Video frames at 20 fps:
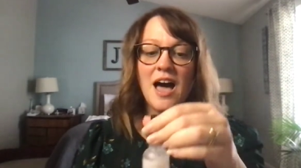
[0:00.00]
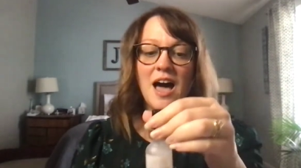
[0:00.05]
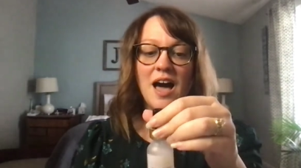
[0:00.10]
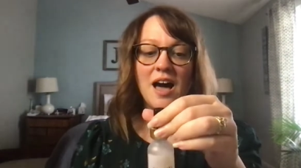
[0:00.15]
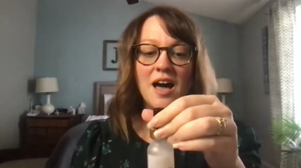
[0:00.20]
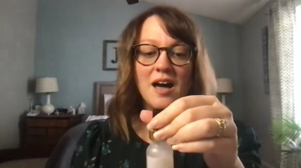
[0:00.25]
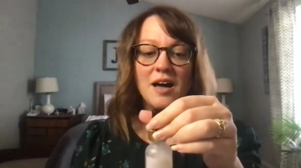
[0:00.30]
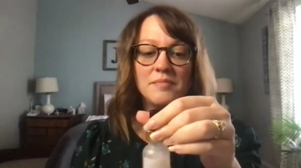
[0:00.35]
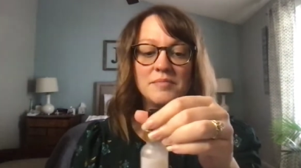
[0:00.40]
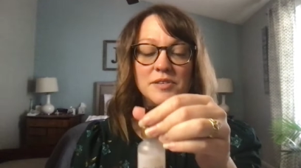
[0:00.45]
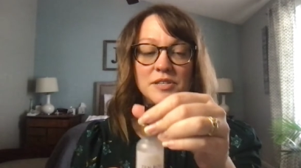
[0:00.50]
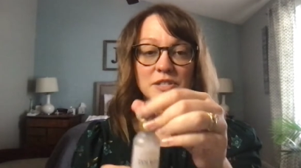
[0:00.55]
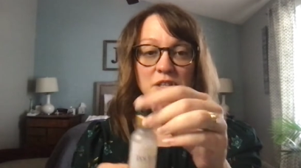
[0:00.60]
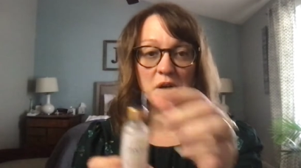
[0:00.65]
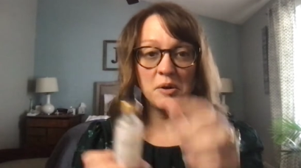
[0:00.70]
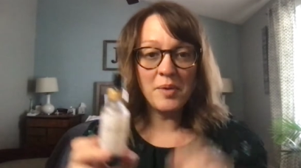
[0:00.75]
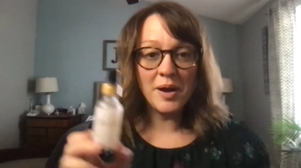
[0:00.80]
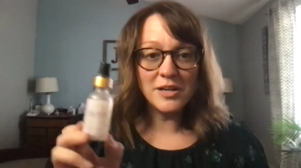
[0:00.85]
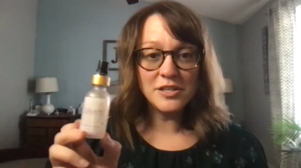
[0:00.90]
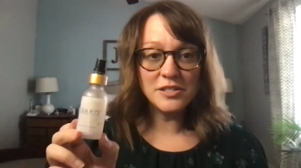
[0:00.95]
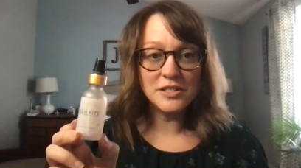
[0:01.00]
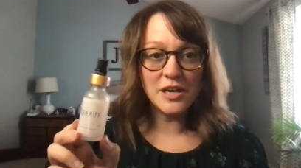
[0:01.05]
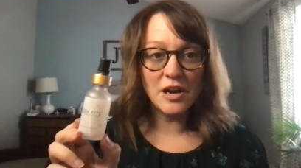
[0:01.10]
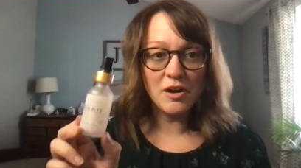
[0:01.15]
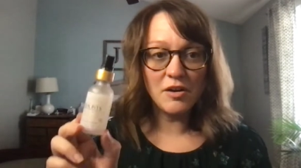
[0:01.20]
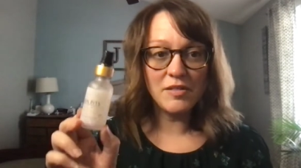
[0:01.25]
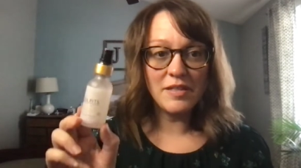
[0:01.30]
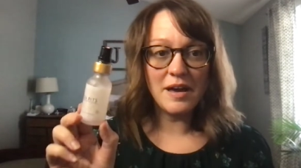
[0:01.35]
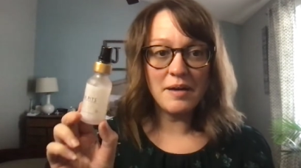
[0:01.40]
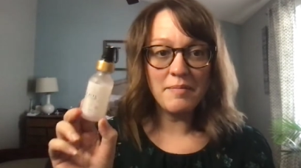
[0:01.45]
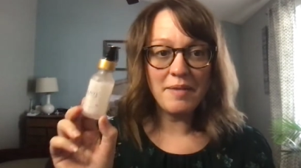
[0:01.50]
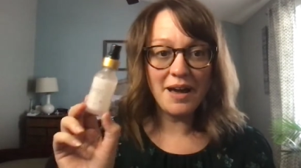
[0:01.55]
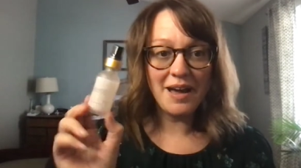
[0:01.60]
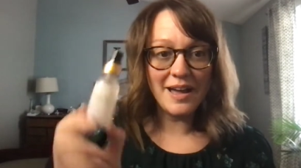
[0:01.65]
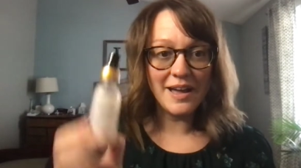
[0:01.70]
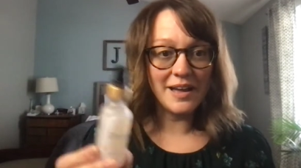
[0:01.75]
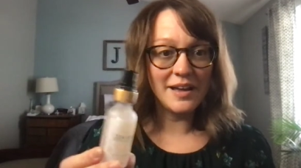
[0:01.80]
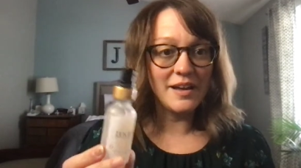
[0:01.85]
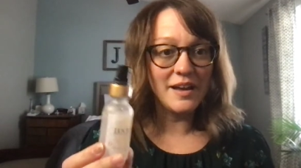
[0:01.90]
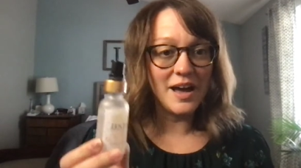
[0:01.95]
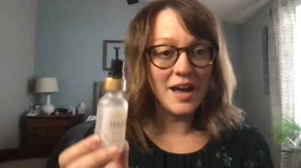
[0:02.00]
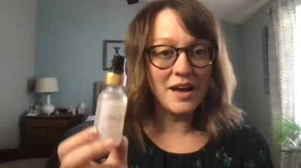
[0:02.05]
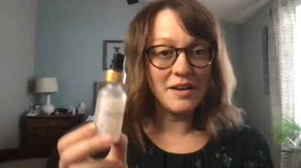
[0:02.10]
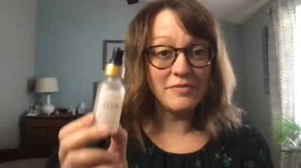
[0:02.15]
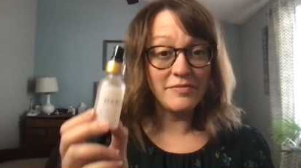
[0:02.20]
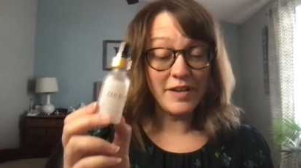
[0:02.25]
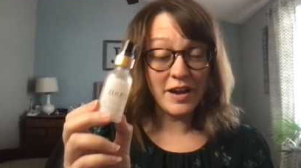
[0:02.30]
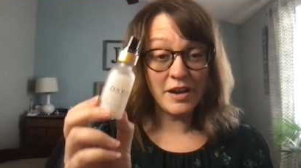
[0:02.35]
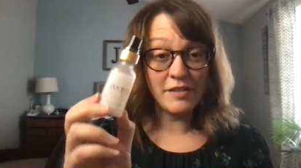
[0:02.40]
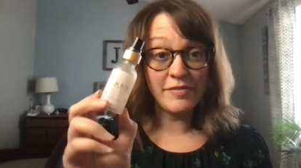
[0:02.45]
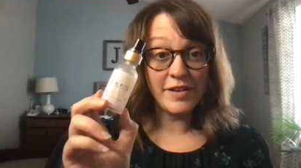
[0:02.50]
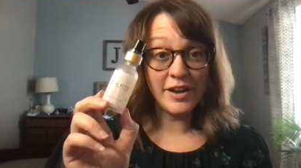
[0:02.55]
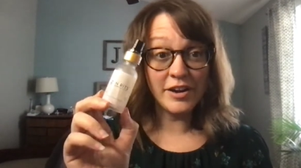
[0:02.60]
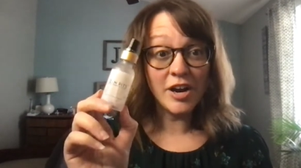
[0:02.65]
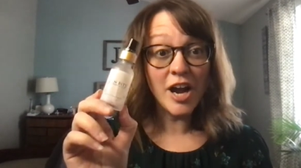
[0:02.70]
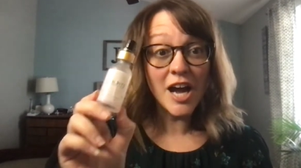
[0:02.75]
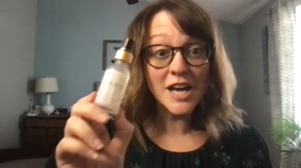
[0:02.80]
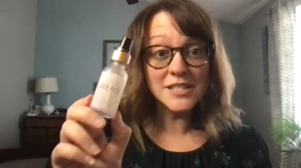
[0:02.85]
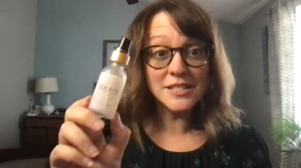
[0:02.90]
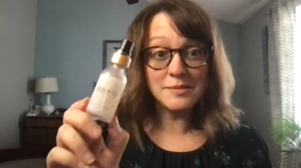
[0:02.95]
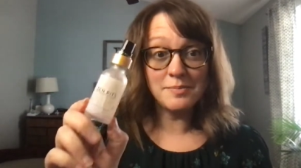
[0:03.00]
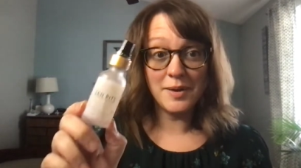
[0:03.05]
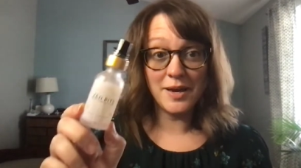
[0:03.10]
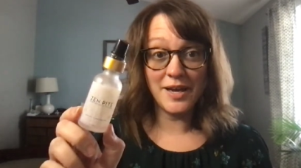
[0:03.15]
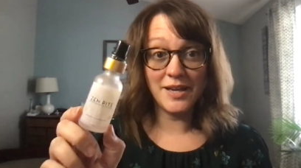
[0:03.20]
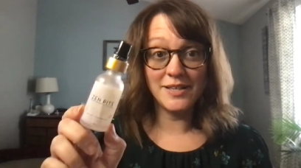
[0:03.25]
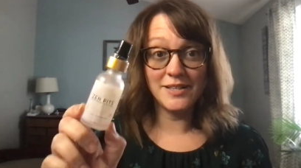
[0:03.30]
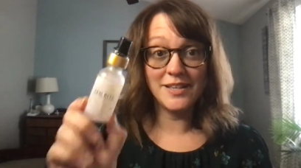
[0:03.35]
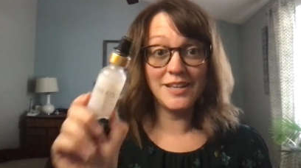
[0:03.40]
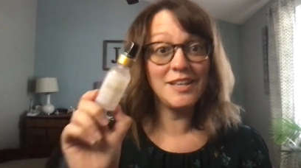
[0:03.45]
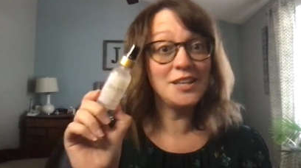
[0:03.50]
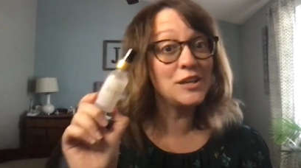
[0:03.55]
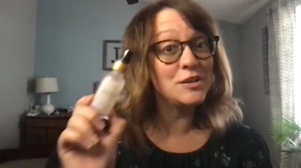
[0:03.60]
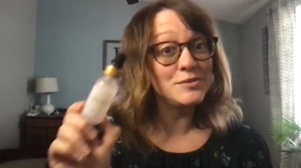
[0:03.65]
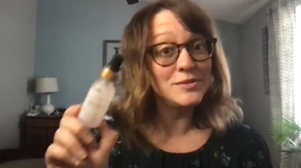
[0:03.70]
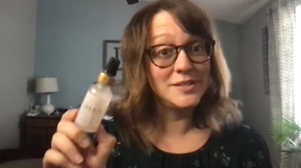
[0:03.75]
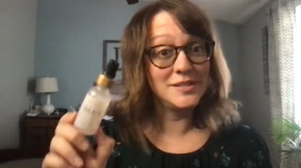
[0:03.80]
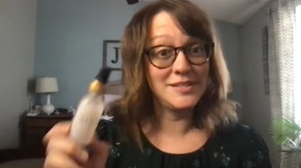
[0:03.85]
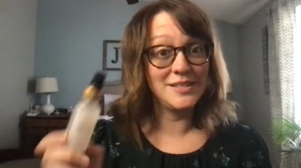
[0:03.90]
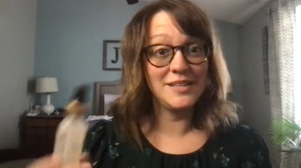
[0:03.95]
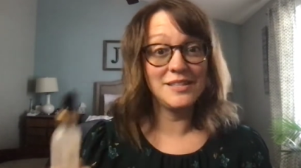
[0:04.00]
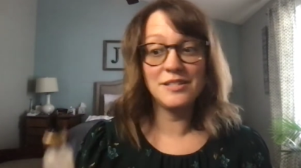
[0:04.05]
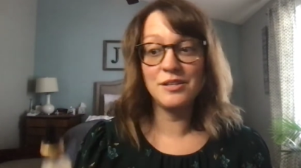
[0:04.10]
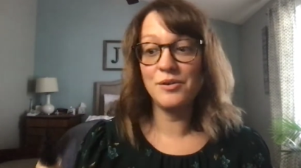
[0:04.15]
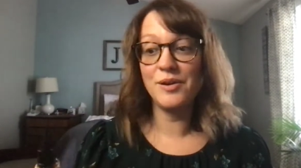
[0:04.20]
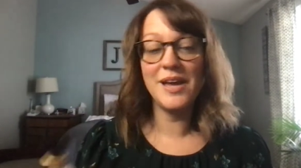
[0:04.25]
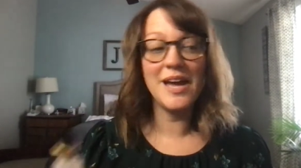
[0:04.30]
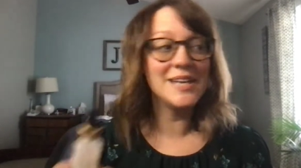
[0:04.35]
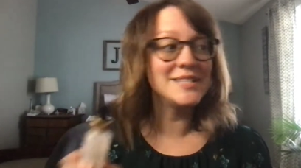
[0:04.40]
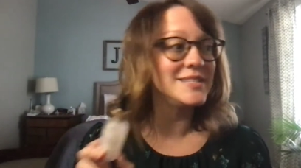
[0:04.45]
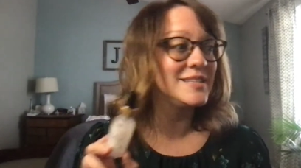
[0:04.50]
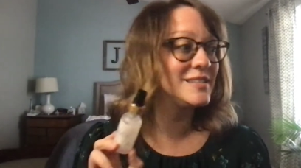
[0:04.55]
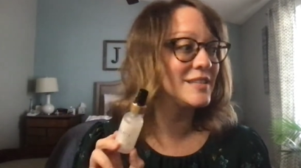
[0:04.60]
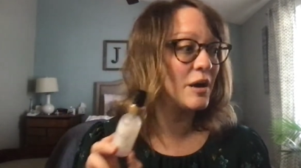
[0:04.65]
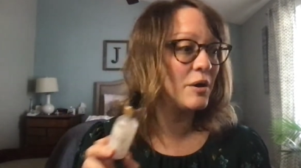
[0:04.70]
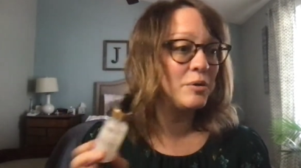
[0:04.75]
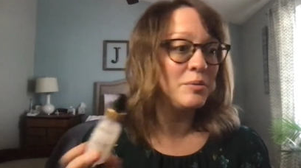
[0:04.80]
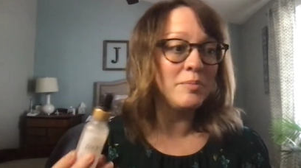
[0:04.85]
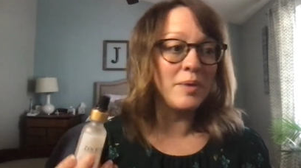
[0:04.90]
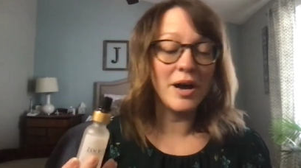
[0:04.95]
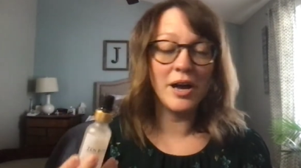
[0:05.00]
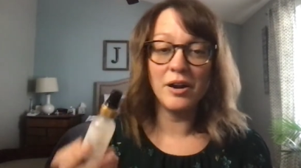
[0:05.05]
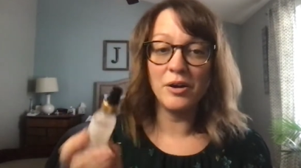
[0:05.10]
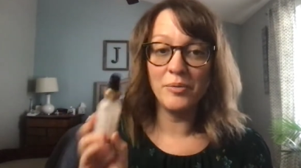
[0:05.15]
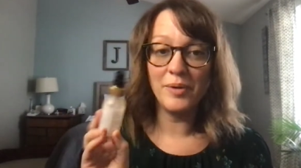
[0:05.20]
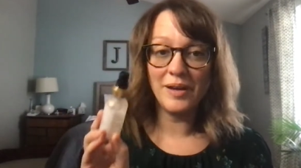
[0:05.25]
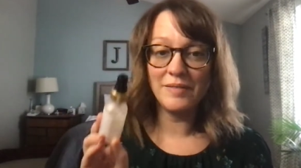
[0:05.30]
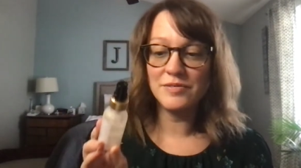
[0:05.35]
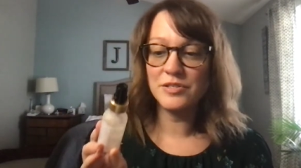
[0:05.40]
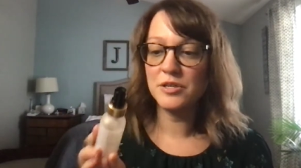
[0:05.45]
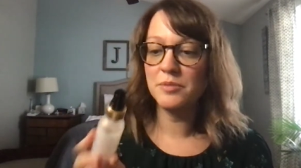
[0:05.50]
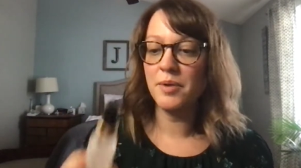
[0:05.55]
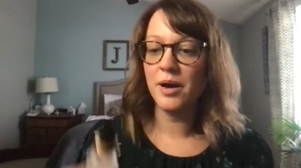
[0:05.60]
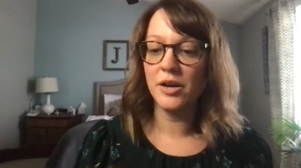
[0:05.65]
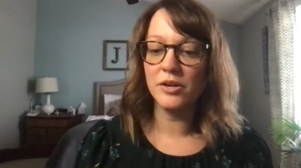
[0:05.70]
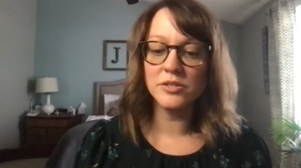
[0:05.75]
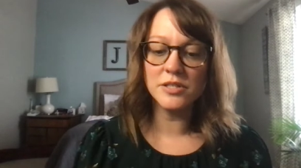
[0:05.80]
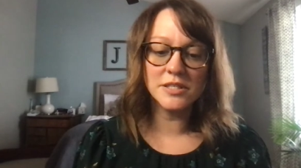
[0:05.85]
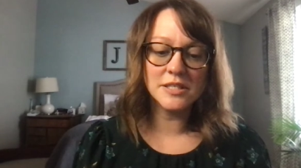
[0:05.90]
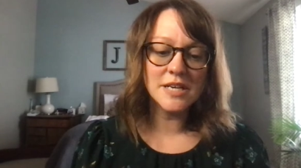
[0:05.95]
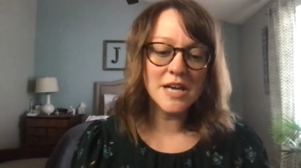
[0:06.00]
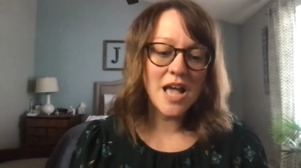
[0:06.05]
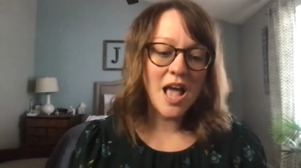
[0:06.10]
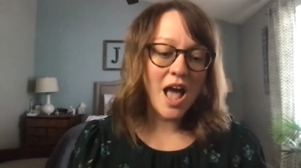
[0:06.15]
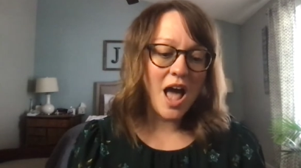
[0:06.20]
Um, so much so that my uh, firefighter husband uses it. So he has his own bottle. We have two bottles.